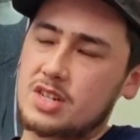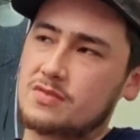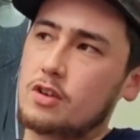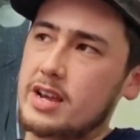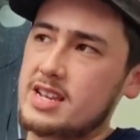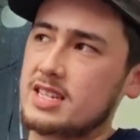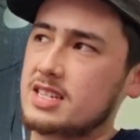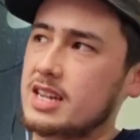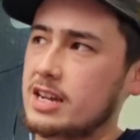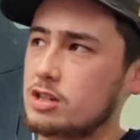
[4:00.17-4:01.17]
for ease's
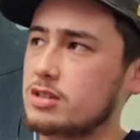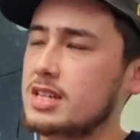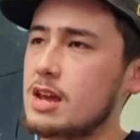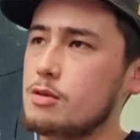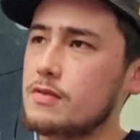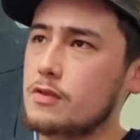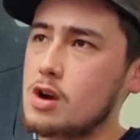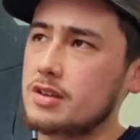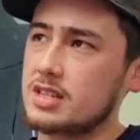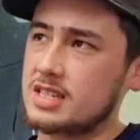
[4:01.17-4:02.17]
sake. So say you've
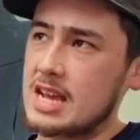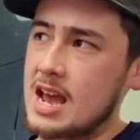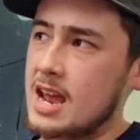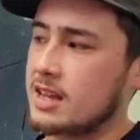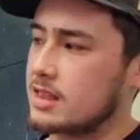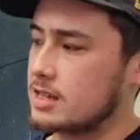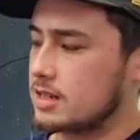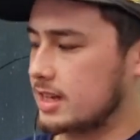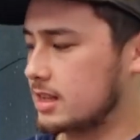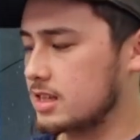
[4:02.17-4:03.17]
got this tank that's
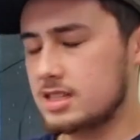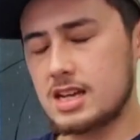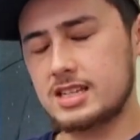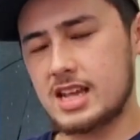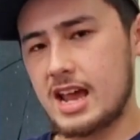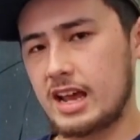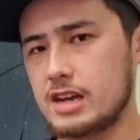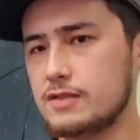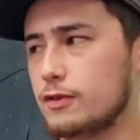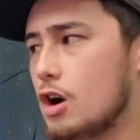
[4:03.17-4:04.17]
like this size tank,
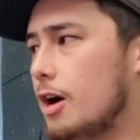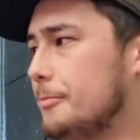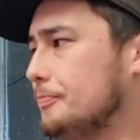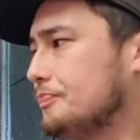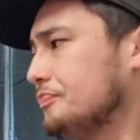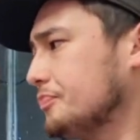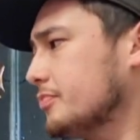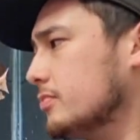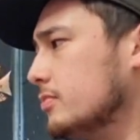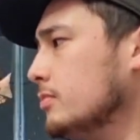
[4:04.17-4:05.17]
and you've got
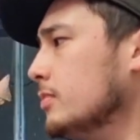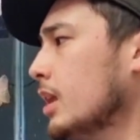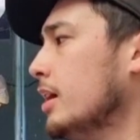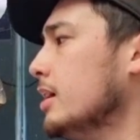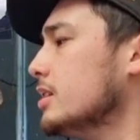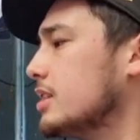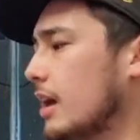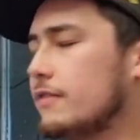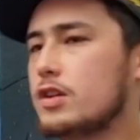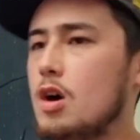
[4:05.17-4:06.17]

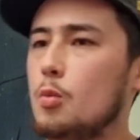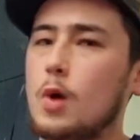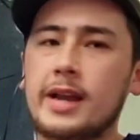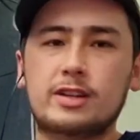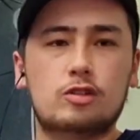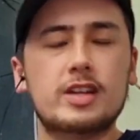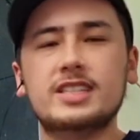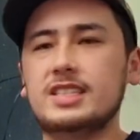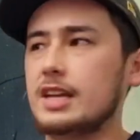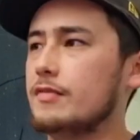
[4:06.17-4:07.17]
1 green
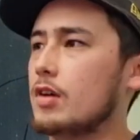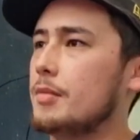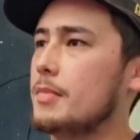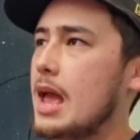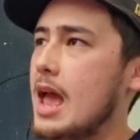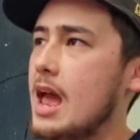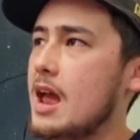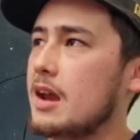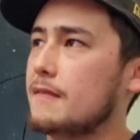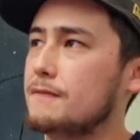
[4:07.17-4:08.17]
Severum
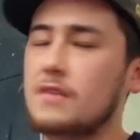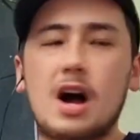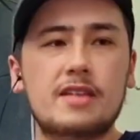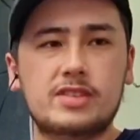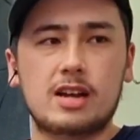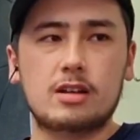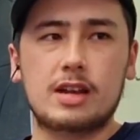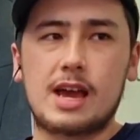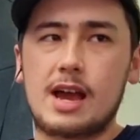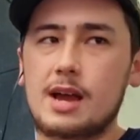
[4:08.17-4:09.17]
and 5 yellow
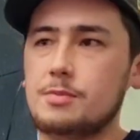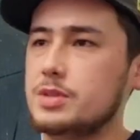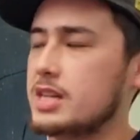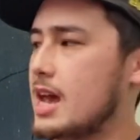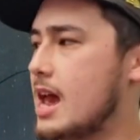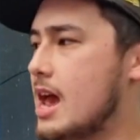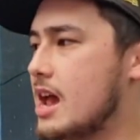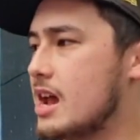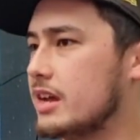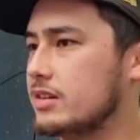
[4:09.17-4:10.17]
labs
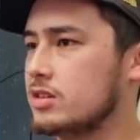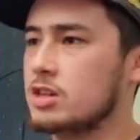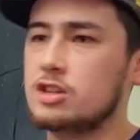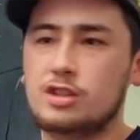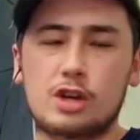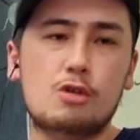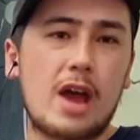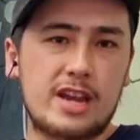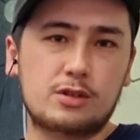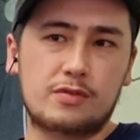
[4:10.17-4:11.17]
and 2
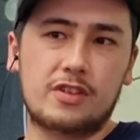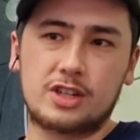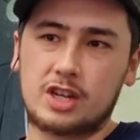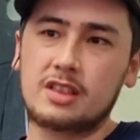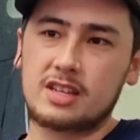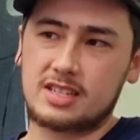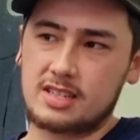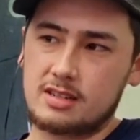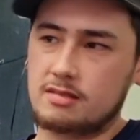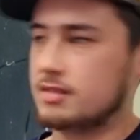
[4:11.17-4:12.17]
angelfish in
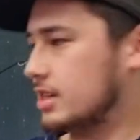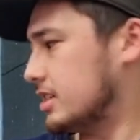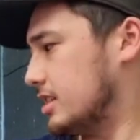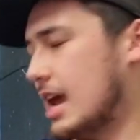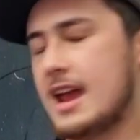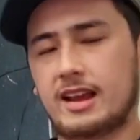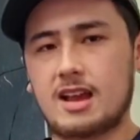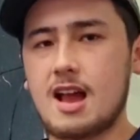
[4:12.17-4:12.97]
this tank.